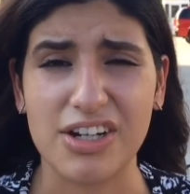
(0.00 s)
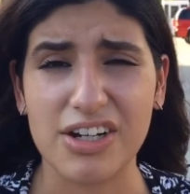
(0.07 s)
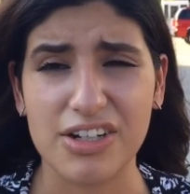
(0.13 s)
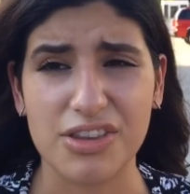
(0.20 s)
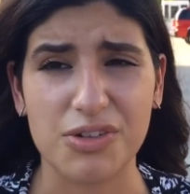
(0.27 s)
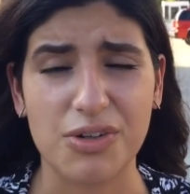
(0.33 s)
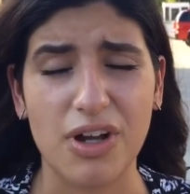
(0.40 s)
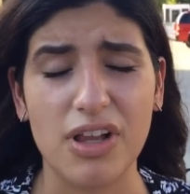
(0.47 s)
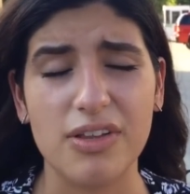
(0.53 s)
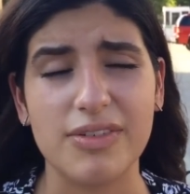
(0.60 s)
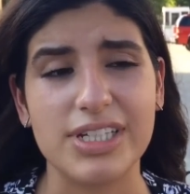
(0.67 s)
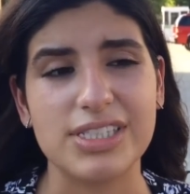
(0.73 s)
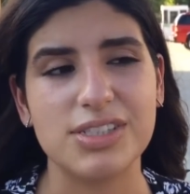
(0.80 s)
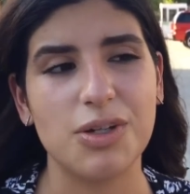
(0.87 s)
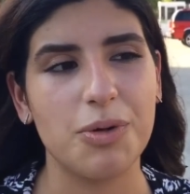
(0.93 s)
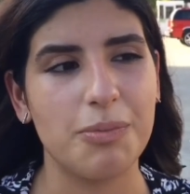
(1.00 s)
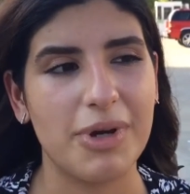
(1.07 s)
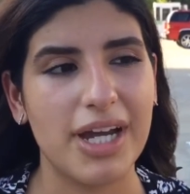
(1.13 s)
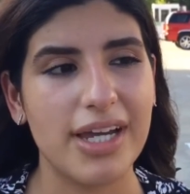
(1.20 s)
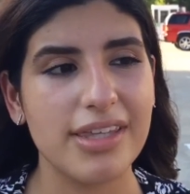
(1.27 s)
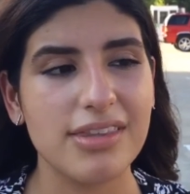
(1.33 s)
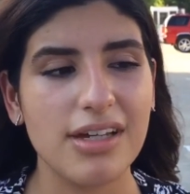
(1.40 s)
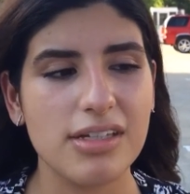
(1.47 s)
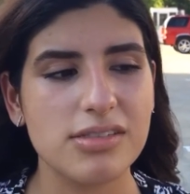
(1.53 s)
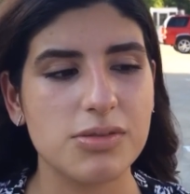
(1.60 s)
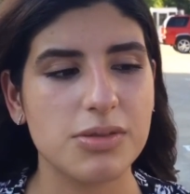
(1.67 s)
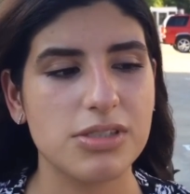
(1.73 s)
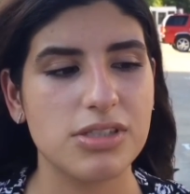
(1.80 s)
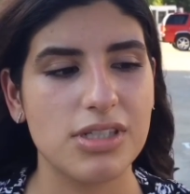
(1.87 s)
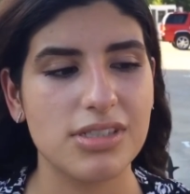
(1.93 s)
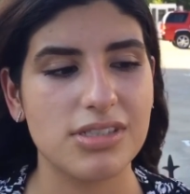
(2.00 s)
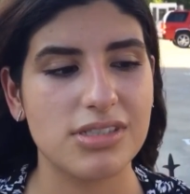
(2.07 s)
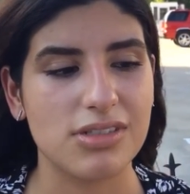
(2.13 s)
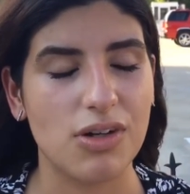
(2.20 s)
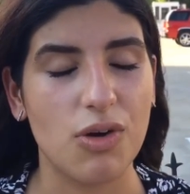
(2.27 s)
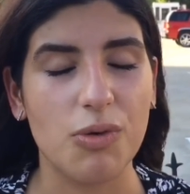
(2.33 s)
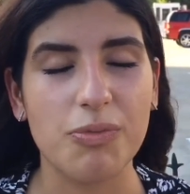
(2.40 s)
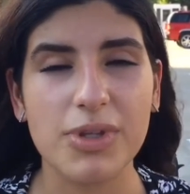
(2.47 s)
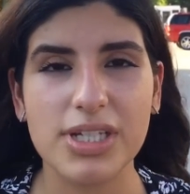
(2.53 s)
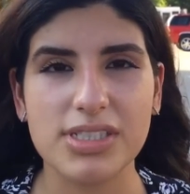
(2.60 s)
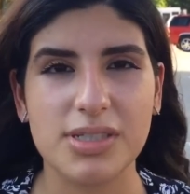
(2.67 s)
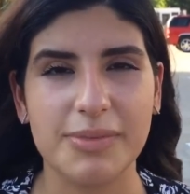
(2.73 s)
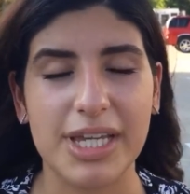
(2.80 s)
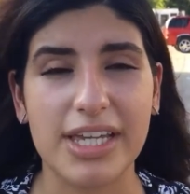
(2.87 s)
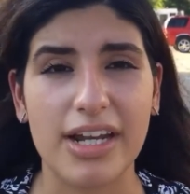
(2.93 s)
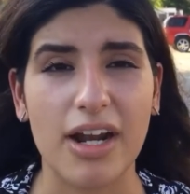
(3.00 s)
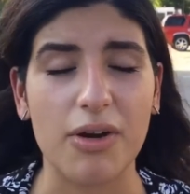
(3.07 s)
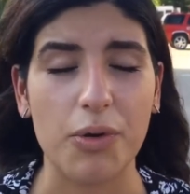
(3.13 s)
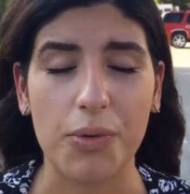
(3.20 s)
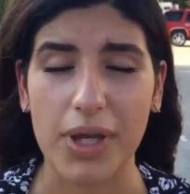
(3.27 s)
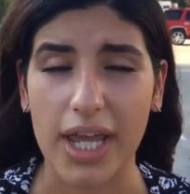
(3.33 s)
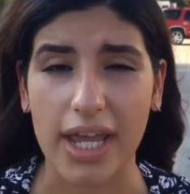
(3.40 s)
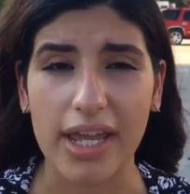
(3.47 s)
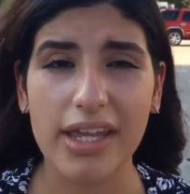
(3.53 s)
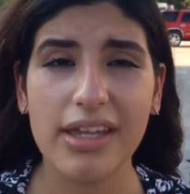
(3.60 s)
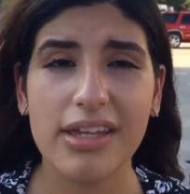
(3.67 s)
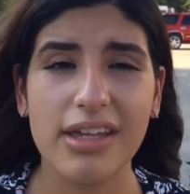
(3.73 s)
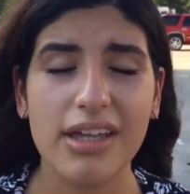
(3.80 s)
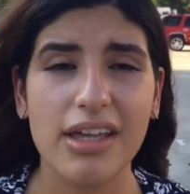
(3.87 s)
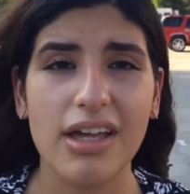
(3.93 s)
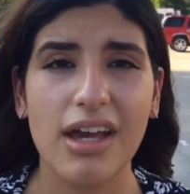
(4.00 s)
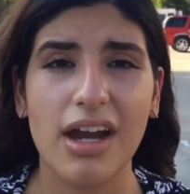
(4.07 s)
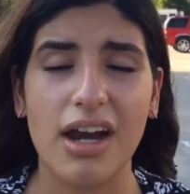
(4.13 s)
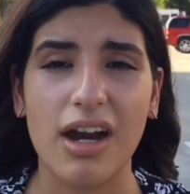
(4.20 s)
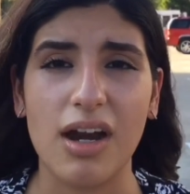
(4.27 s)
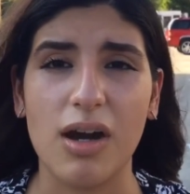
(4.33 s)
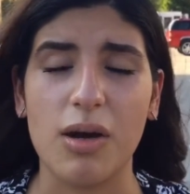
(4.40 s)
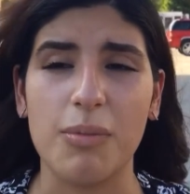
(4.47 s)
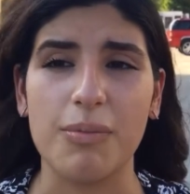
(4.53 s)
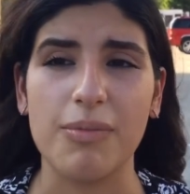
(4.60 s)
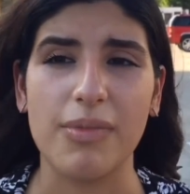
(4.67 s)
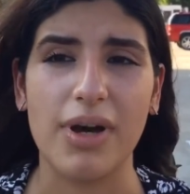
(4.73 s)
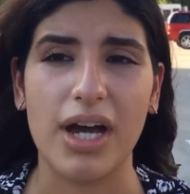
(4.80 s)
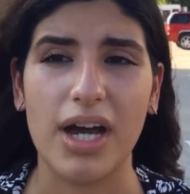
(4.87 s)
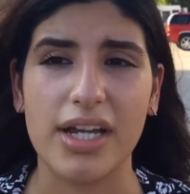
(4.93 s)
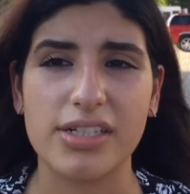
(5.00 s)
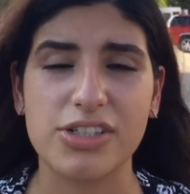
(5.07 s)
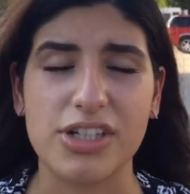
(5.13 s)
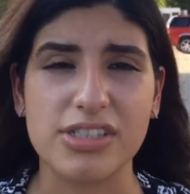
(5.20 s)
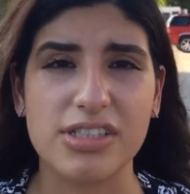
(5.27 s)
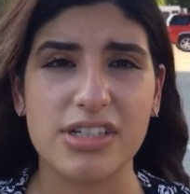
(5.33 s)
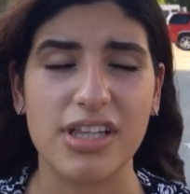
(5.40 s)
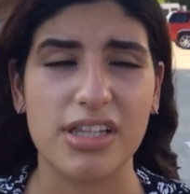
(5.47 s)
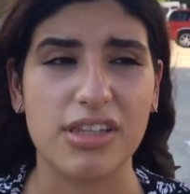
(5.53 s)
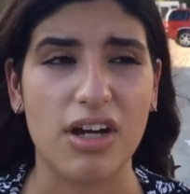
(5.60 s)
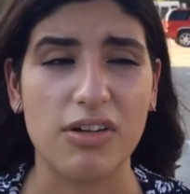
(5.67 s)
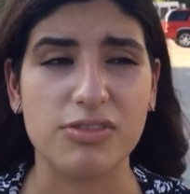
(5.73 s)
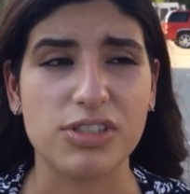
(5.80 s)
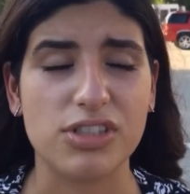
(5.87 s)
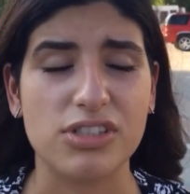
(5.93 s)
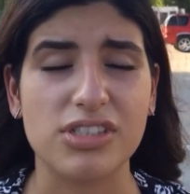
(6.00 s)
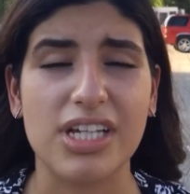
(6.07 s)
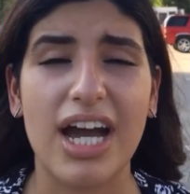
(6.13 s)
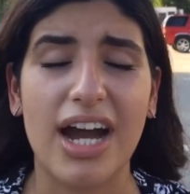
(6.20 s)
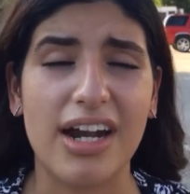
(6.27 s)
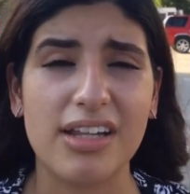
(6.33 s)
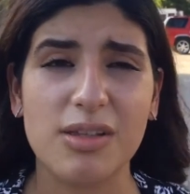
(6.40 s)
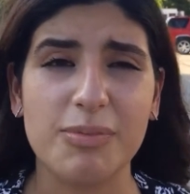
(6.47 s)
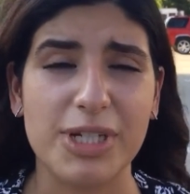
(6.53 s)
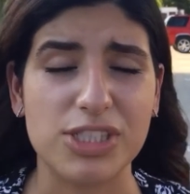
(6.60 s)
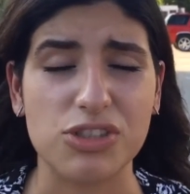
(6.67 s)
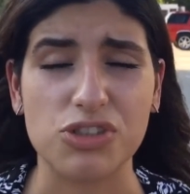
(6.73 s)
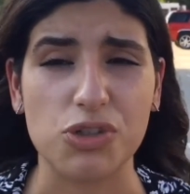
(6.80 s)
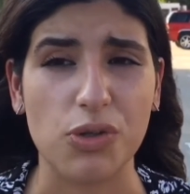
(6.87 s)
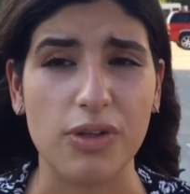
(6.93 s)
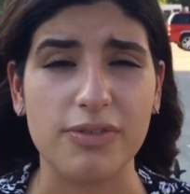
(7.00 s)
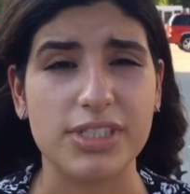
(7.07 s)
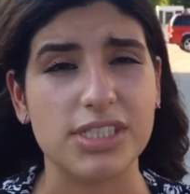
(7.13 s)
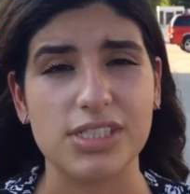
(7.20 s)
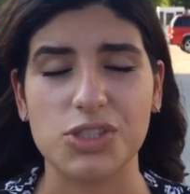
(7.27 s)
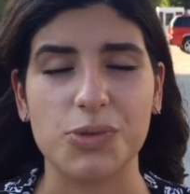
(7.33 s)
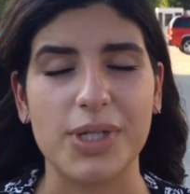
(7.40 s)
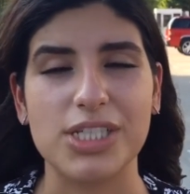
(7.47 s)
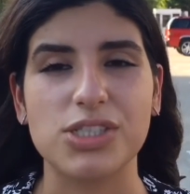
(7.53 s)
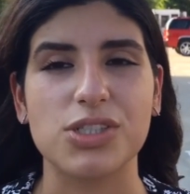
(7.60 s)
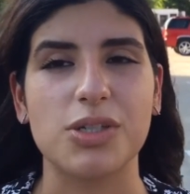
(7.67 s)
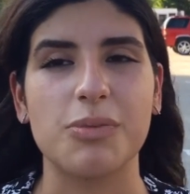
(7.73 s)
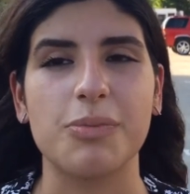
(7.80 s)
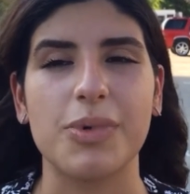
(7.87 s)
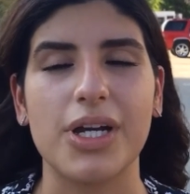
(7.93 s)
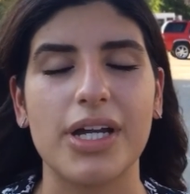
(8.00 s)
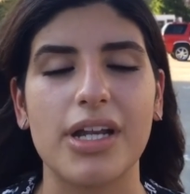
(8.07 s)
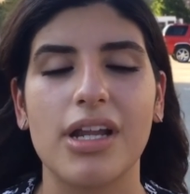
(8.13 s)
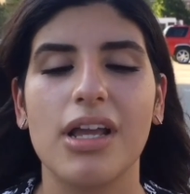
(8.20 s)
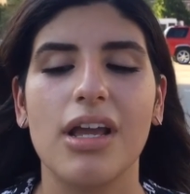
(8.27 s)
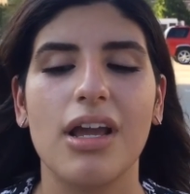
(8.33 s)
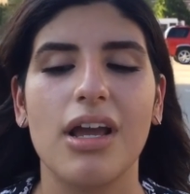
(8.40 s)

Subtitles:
hurt through all of it. So my thoughts were just hopefully to make it out okay. I trusted that the officers had the best control of the situation, but